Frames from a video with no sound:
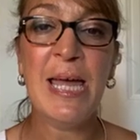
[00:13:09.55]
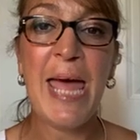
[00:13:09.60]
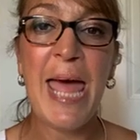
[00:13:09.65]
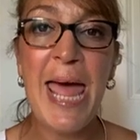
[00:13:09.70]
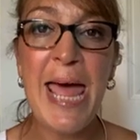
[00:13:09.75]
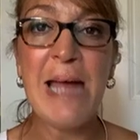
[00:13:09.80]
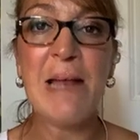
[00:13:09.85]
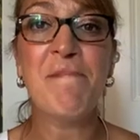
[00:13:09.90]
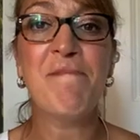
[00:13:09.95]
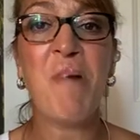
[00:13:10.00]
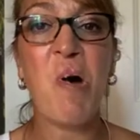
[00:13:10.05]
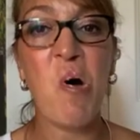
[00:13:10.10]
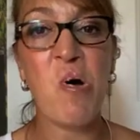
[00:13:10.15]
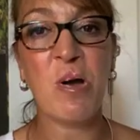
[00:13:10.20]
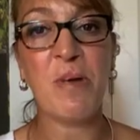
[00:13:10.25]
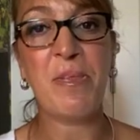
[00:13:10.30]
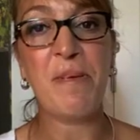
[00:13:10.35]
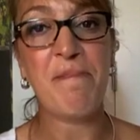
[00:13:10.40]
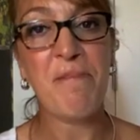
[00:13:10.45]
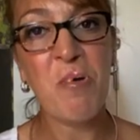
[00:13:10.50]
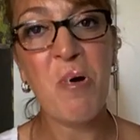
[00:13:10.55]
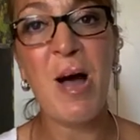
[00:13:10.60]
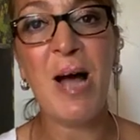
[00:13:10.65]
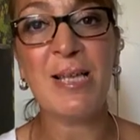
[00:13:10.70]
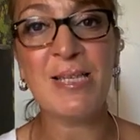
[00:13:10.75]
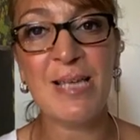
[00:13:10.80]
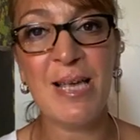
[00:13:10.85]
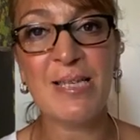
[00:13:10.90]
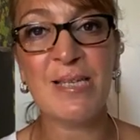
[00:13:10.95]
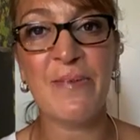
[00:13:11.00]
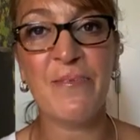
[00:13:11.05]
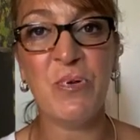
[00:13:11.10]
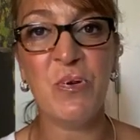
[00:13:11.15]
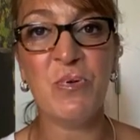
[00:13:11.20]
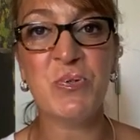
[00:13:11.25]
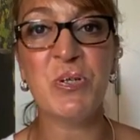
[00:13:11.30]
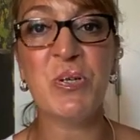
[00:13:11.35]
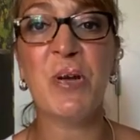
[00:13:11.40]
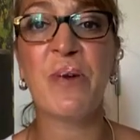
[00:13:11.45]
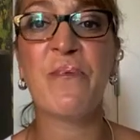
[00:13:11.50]
And part of the process of
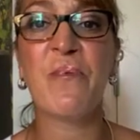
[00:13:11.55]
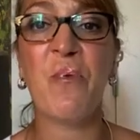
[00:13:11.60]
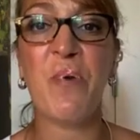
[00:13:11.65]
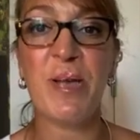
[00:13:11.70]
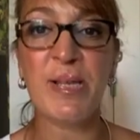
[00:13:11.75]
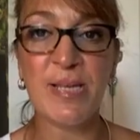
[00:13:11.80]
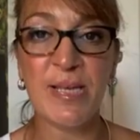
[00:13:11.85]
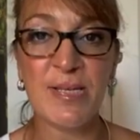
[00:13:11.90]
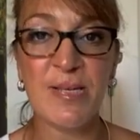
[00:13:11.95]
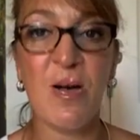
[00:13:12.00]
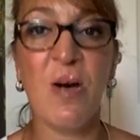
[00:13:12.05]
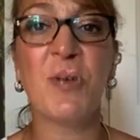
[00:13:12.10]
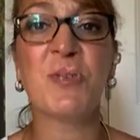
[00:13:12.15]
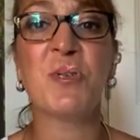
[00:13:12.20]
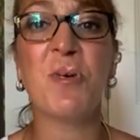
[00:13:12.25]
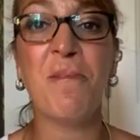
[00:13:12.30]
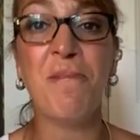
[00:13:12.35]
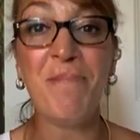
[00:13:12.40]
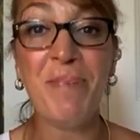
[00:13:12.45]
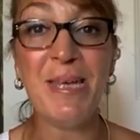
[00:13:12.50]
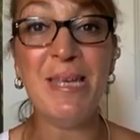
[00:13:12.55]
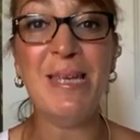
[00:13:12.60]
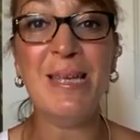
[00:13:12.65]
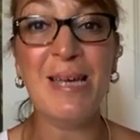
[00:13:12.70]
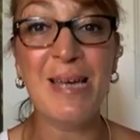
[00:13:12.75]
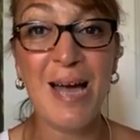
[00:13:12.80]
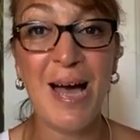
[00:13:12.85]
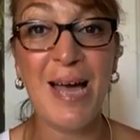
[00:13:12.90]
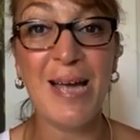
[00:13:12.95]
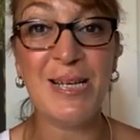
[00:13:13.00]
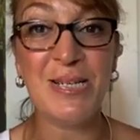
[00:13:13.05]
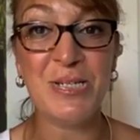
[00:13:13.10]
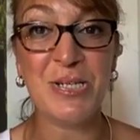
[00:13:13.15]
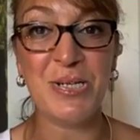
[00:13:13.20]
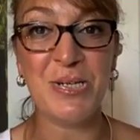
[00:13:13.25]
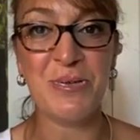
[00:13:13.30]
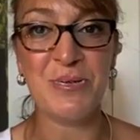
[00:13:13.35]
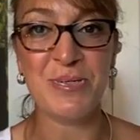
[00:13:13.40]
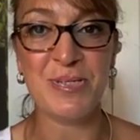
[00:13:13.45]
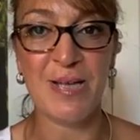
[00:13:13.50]
using your voice is also being kind to
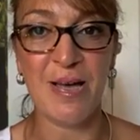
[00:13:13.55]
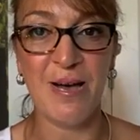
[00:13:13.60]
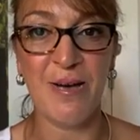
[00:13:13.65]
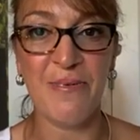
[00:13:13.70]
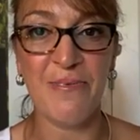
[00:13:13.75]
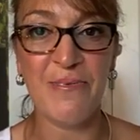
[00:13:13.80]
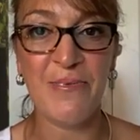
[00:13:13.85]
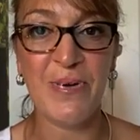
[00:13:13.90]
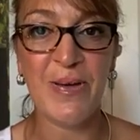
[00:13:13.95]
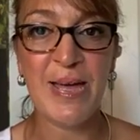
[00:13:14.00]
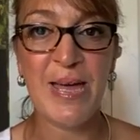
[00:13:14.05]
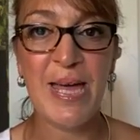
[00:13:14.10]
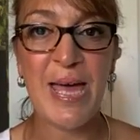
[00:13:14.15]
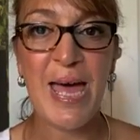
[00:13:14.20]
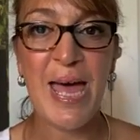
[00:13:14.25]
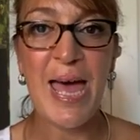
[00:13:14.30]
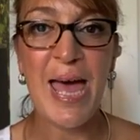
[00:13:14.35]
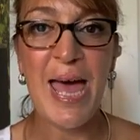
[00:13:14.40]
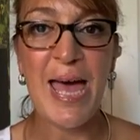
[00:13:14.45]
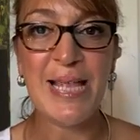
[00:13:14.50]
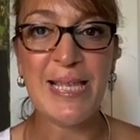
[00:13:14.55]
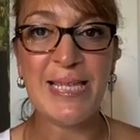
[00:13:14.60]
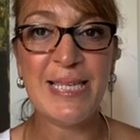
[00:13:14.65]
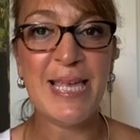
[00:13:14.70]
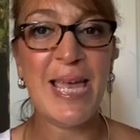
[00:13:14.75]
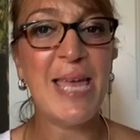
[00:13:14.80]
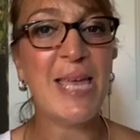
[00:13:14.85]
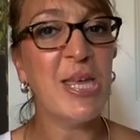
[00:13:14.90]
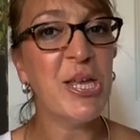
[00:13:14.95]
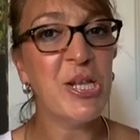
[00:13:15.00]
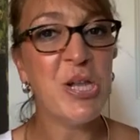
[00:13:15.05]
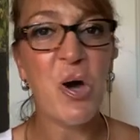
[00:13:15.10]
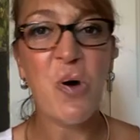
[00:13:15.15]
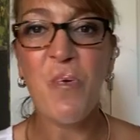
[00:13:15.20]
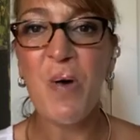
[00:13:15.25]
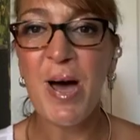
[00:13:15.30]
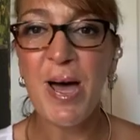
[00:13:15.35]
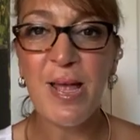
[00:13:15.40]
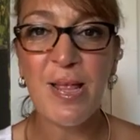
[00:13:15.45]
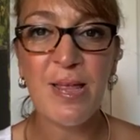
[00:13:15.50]
yourself and saying, you know
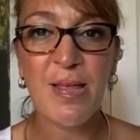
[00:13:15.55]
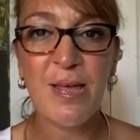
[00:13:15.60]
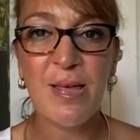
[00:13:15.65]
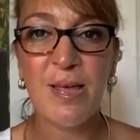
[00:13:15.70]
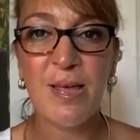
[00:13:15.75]
what?